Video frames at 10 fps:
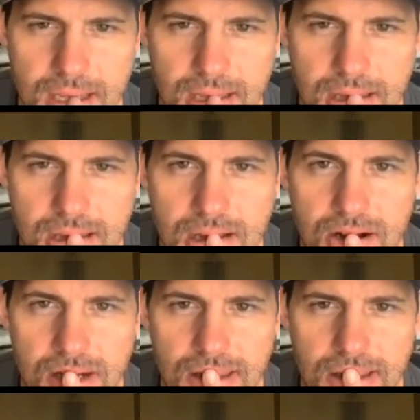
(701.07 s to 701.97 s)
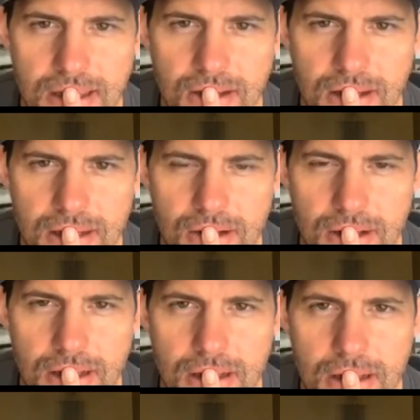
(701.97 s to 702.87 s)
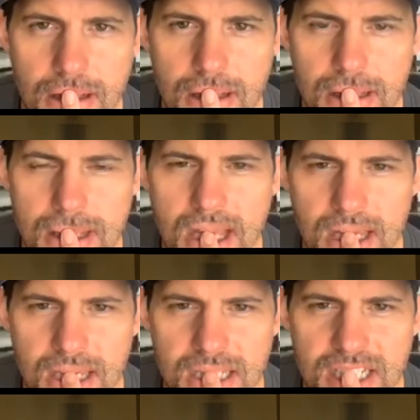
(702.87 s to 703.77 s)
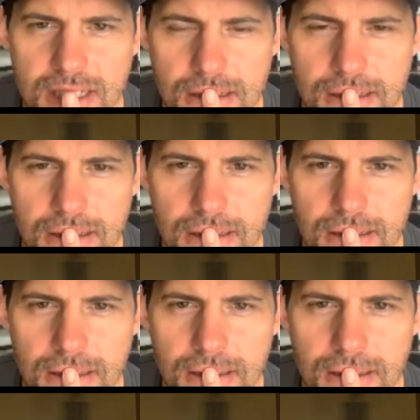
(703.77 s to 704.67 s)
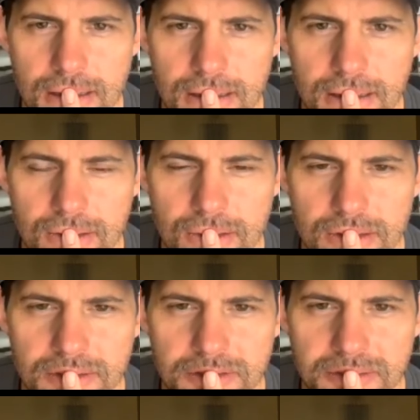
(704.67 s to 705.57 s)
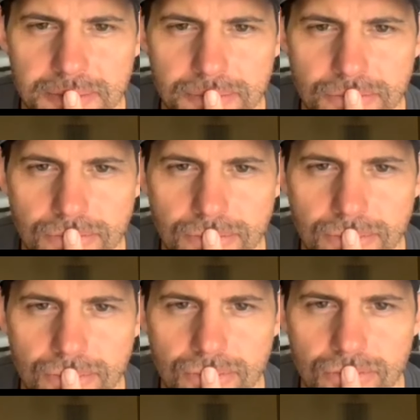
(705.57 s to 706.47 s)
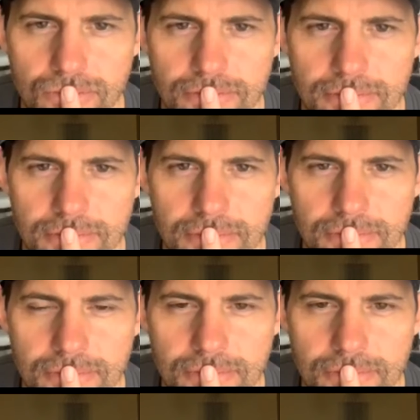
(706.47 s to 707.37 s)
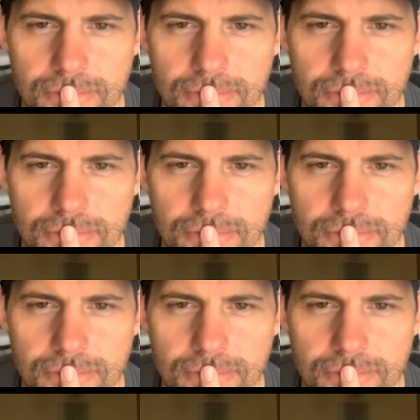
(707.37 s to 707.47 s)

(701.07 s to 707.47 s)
Is this okay? Yeah, maybe. I don't know. He's talking about. Let's see. He kept his back turned. It was.